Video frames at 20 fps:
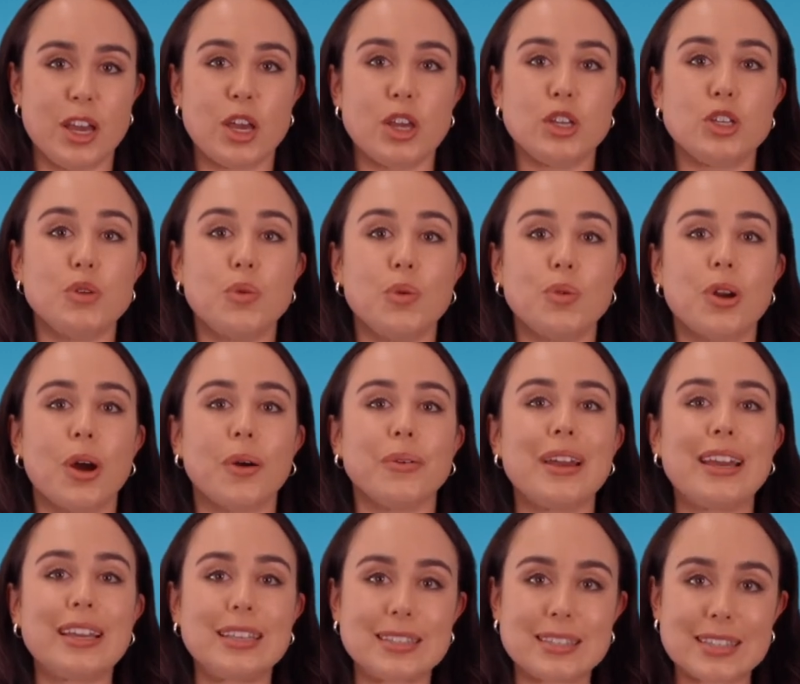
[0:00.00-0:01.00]
you will know
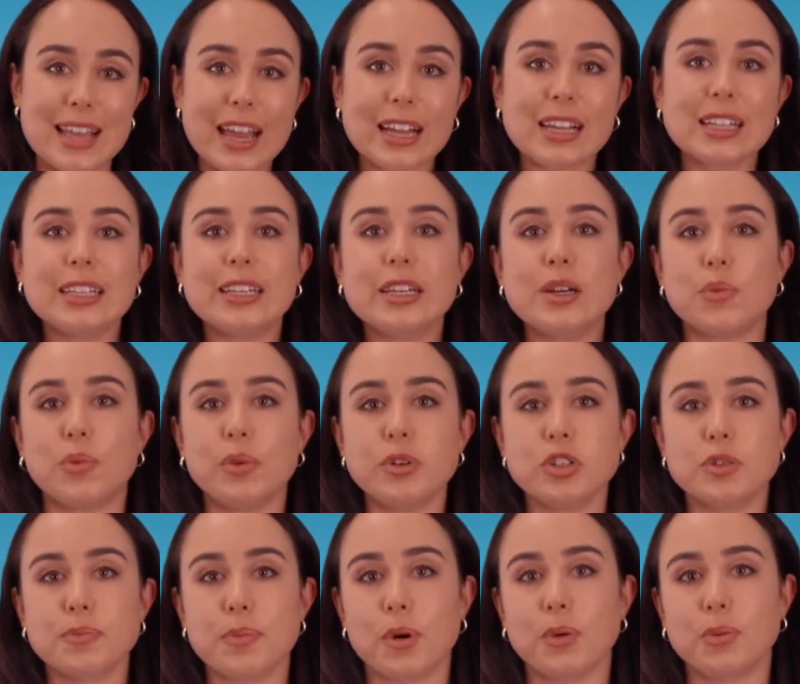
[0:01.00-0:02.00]
exactly
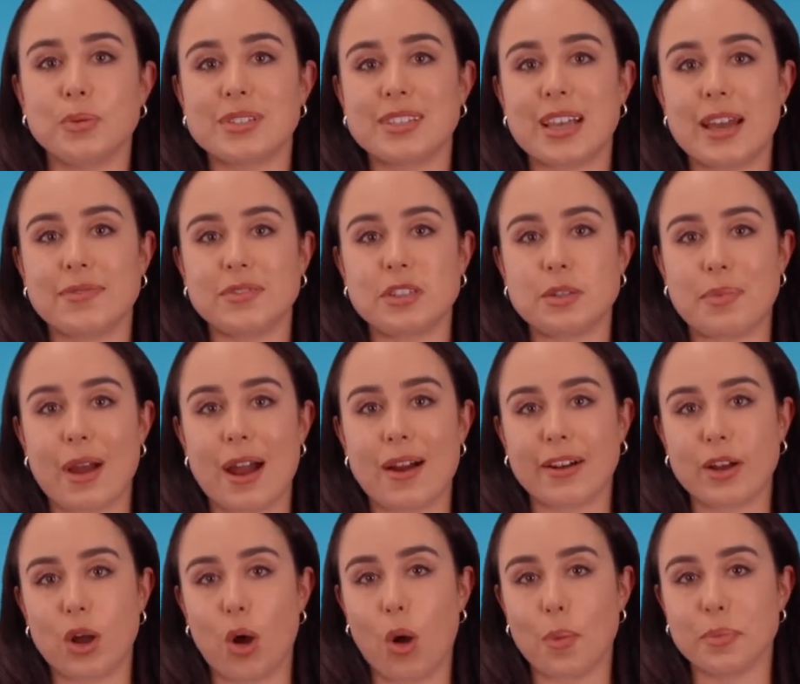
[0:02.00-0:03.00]
which pool safety
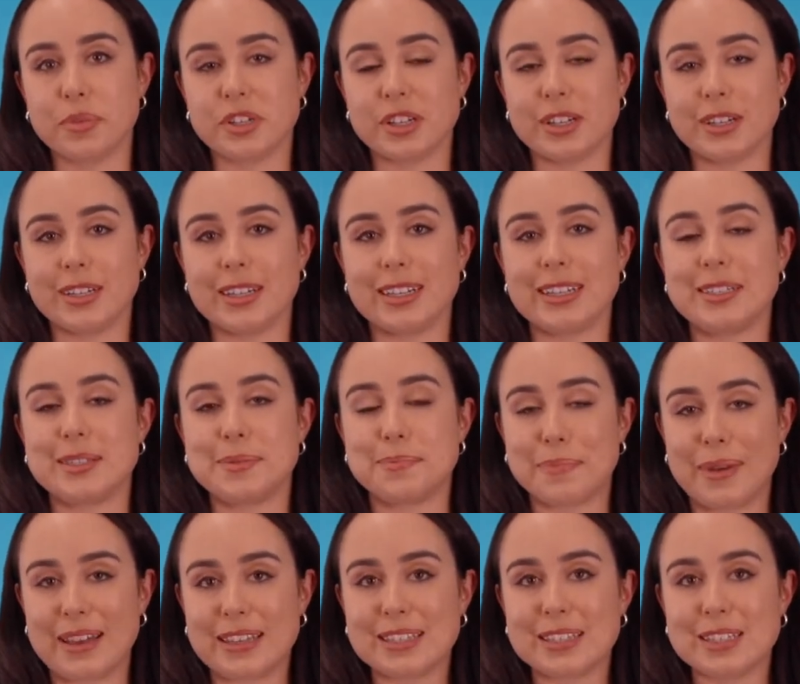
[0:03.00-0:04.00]
barrier option is
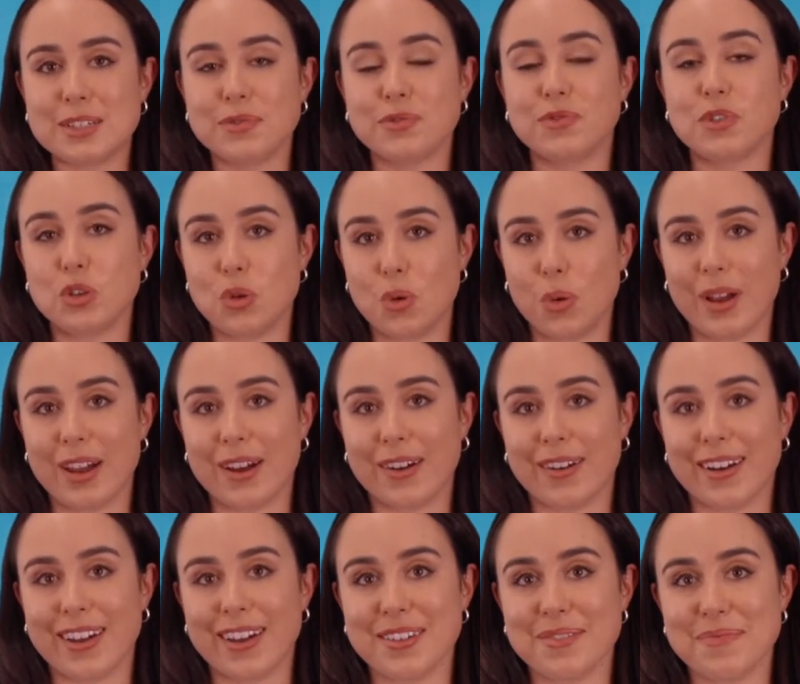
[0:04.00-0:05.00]
best for your
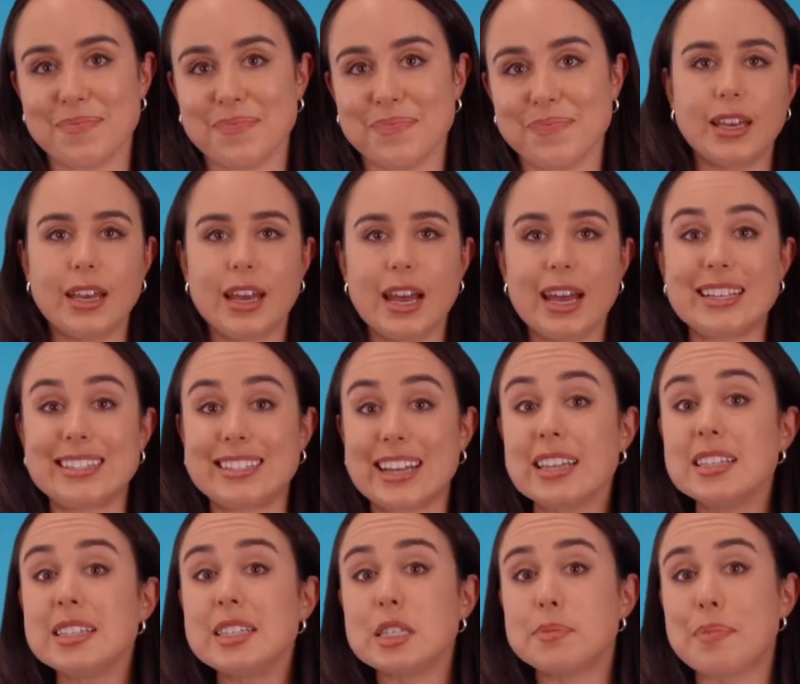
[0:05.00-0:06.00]
area.
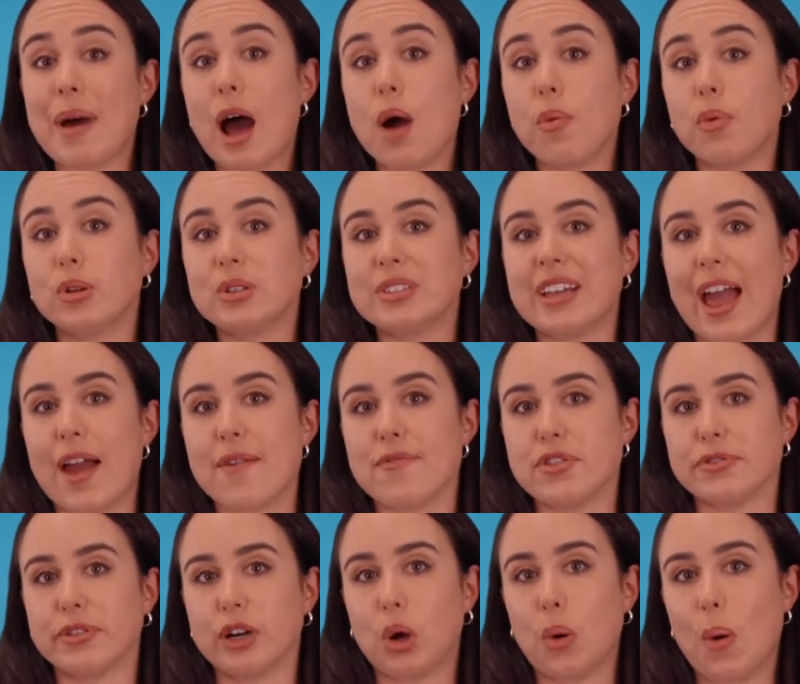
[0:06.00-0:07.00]
Does Spa World have
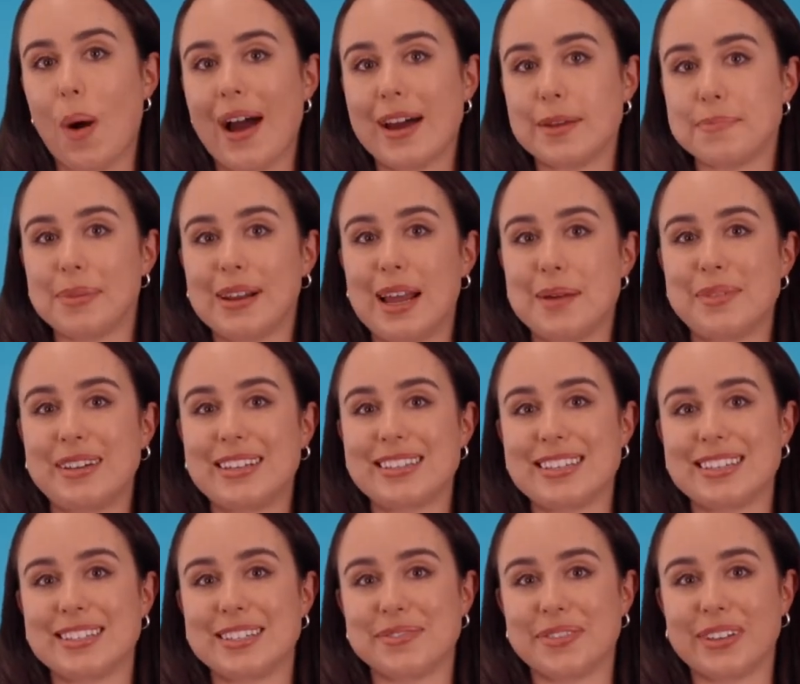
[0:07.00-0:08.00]
the required plumbing
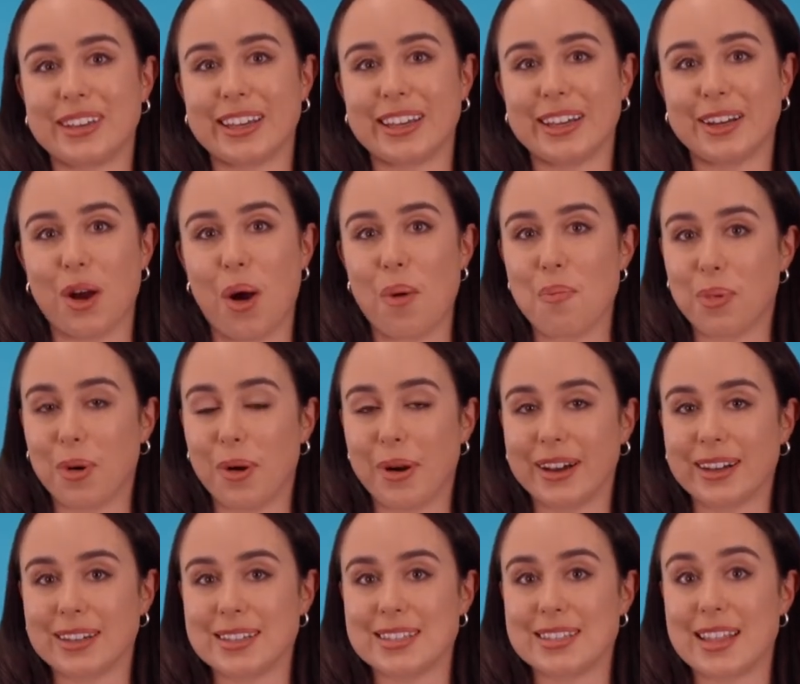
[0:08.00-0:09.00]
certificate on
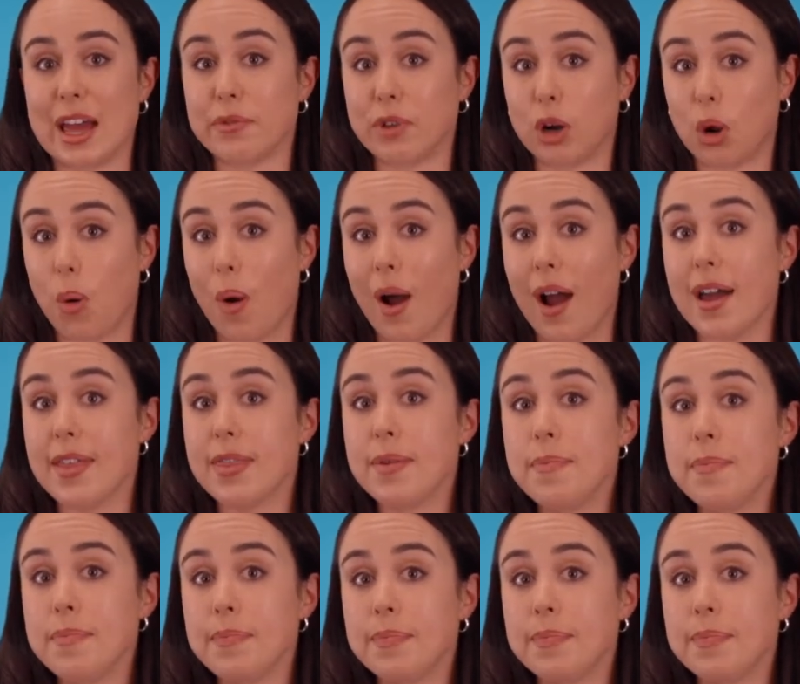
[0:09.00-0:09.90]
products that require them?